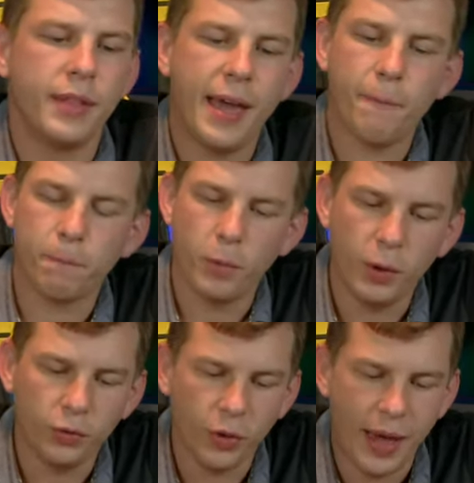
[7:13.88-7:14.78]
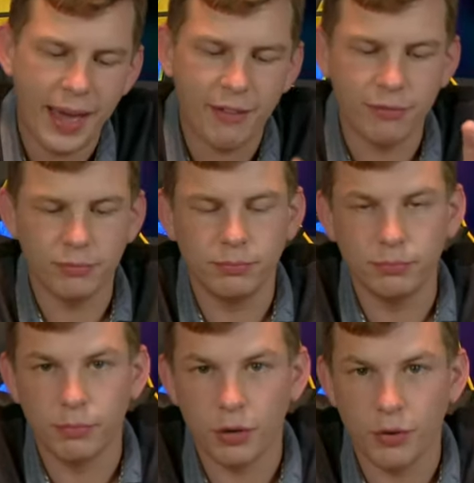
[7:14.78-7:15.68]
Now we also have
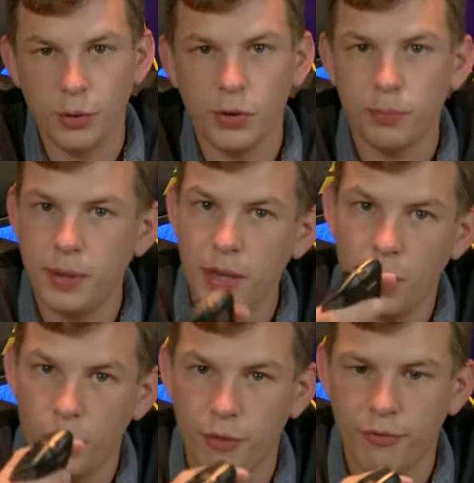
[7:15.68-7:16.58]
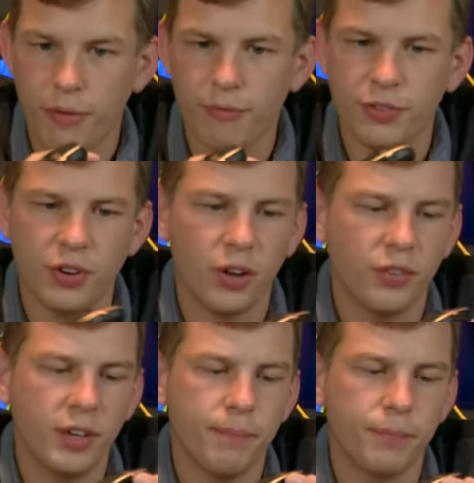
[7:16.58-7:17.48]
micro USB on the front for
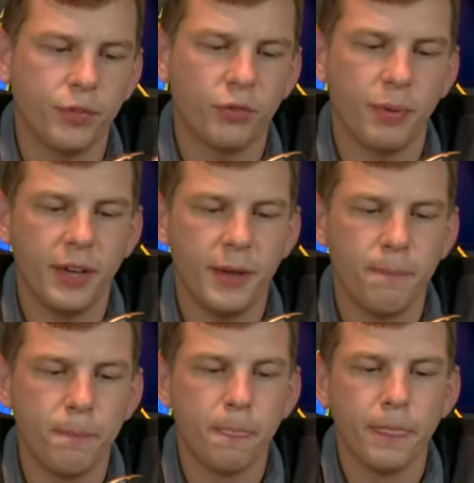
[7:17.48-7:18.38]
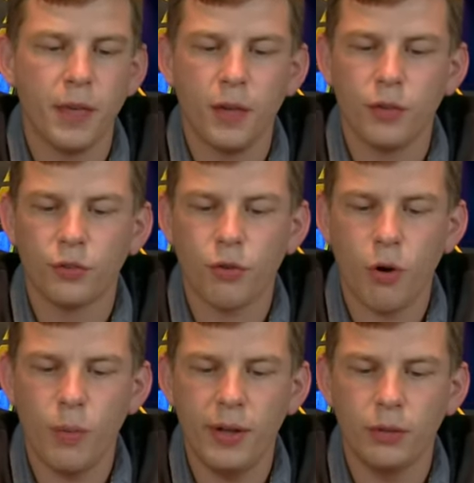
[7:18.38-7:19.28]
charging it, just by here,
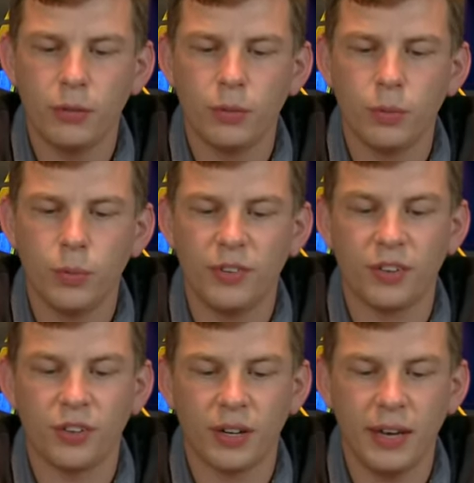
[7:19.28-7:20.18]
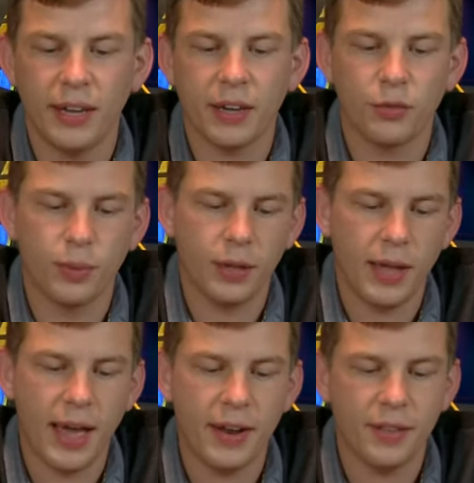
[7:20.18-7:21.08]
scroll wheel which does click as
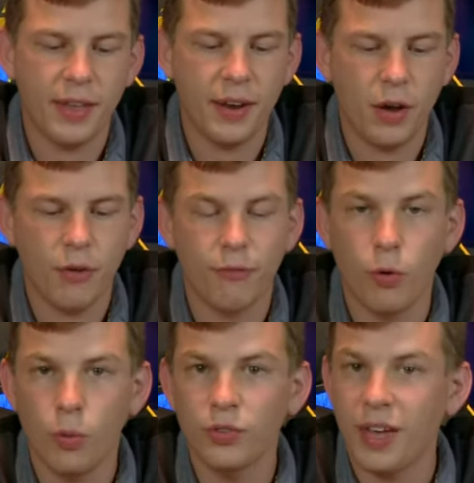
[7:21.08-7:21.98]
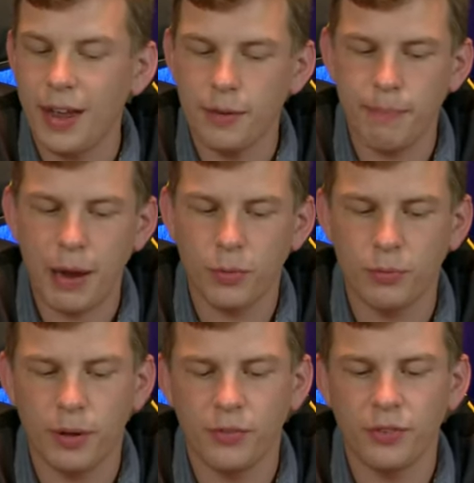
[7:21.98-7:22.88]
well, and then our forwards and
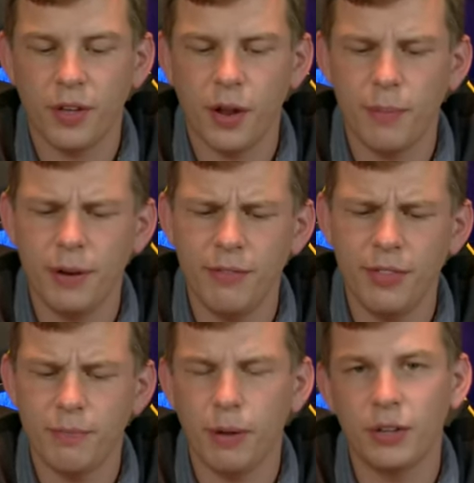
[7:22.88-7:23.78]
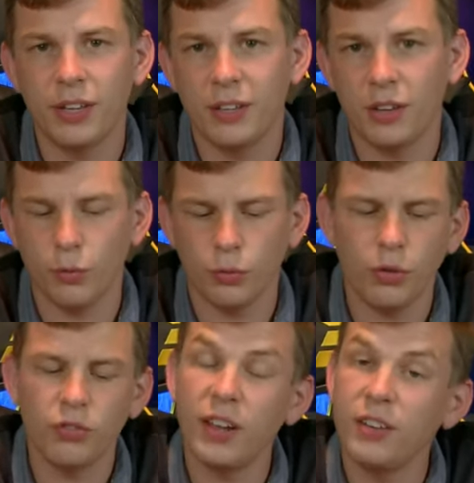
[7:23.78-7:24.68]
backwards buttons, and I believe this button here does
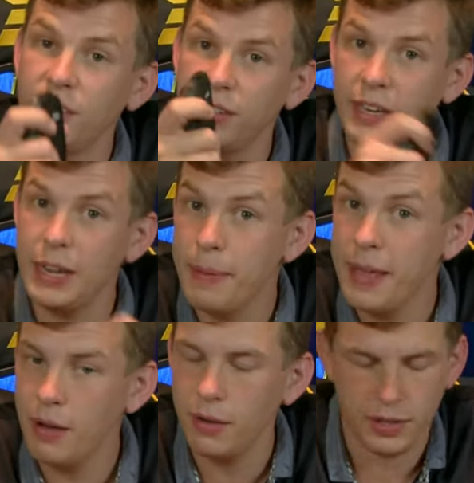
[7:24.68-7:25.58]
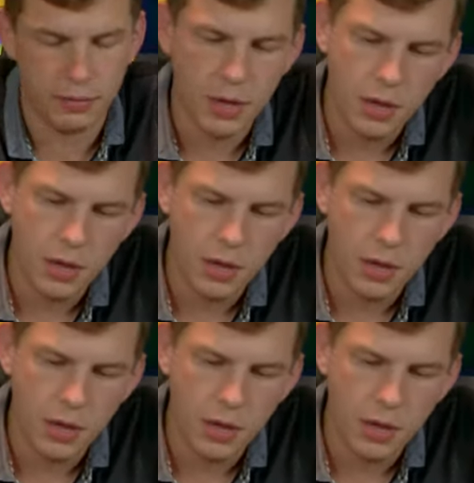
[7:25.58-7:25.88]
also change DPI.